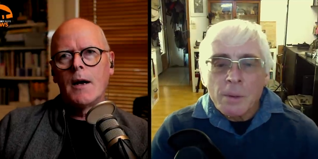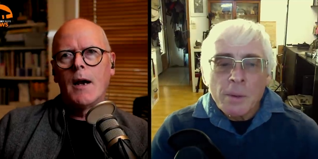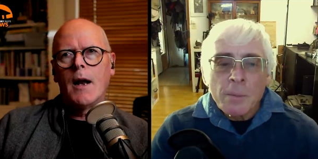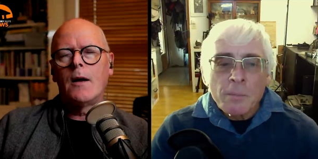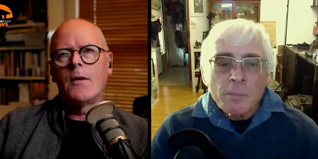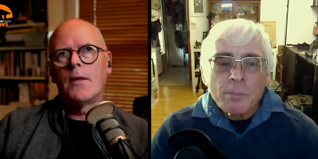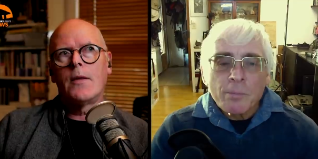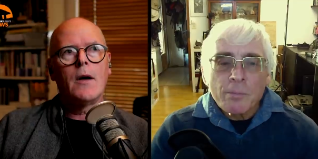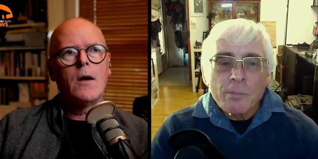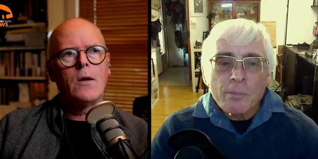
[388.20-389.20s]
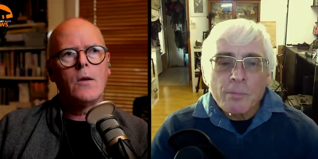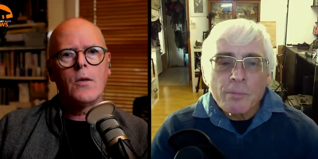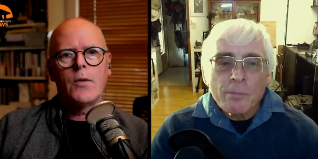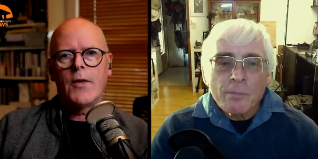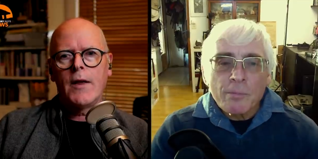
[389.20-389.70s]
Speaker 1: Now the
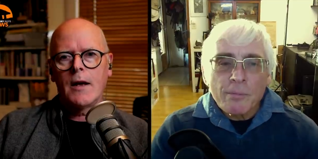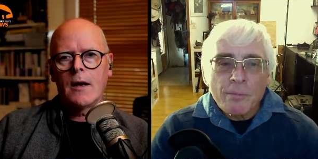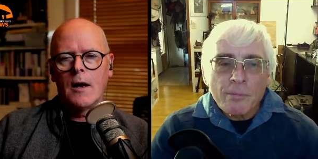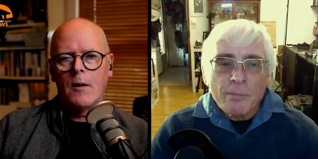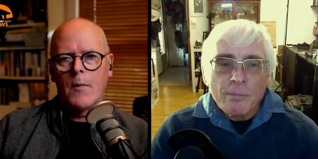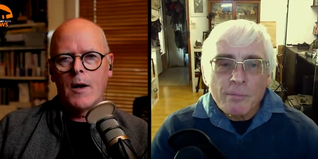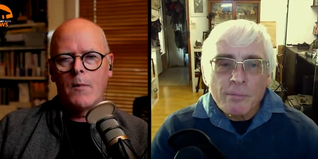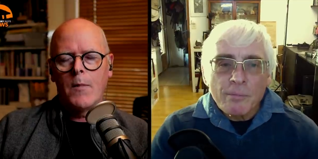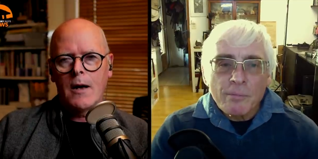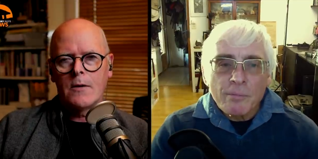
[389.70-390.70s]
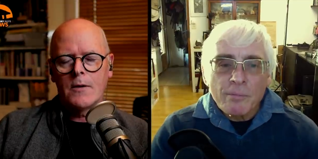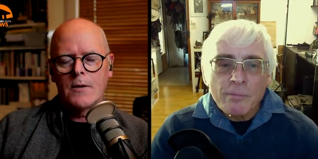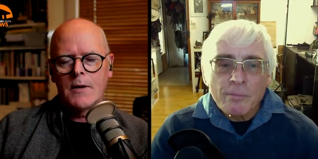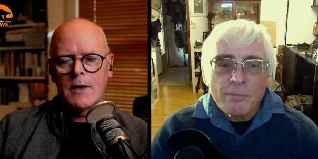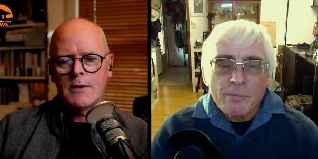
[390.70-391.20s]
whole thing ab about
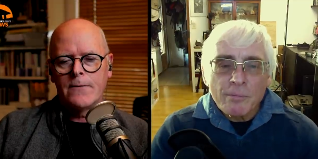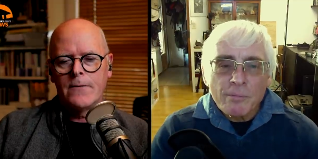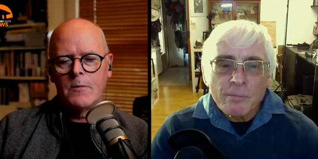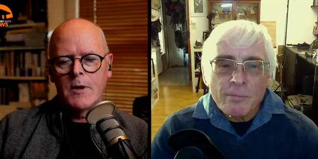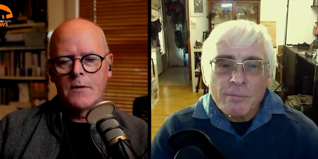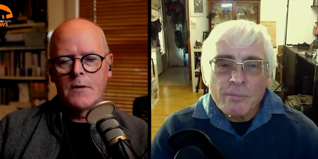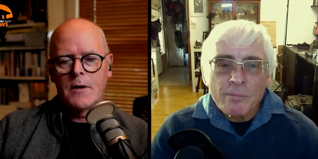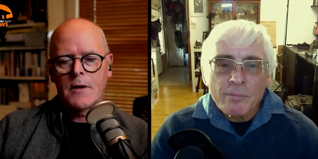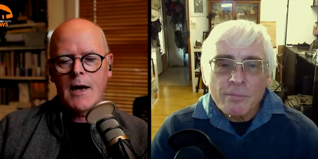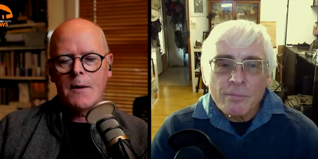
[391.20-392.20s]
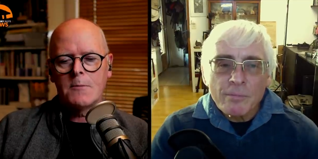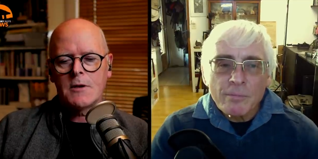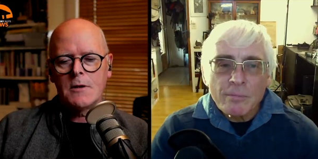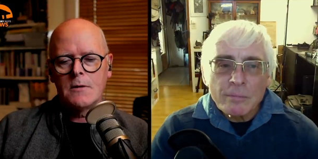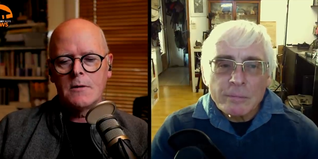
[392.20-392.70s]
this for me that
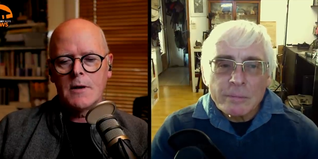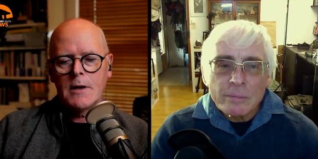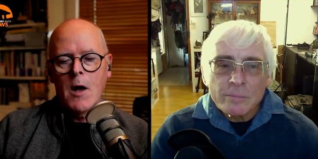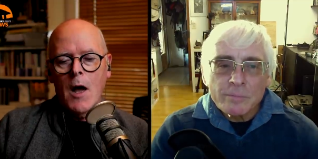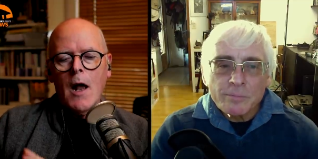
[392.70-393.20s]
absolutely.